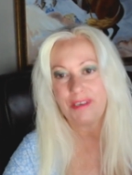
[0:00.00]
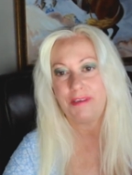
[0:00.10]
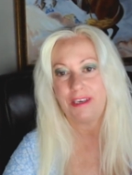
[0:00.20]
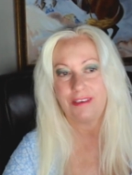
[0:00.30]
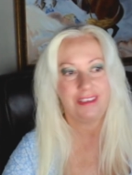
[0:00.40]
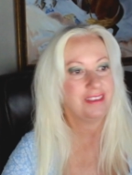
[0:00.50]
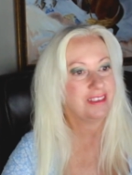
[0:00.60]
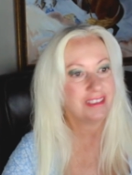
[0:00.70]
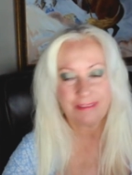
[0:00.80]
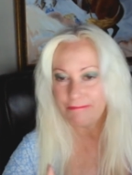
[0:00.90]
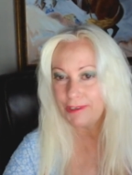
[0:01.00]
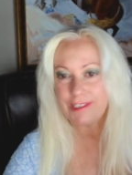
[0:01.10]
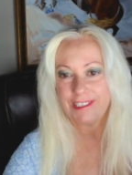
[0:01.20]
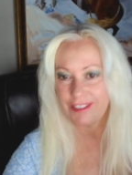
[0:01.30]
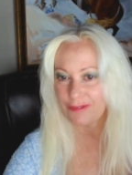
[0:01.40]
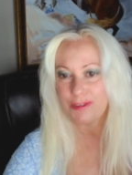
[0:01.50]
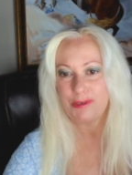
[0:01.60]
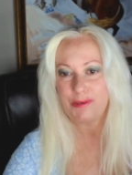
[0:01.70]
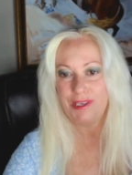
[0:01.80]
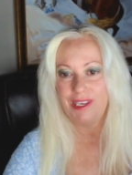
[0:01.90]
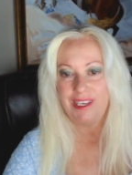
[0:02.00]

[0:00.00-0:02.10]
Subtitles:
about it. Just push through.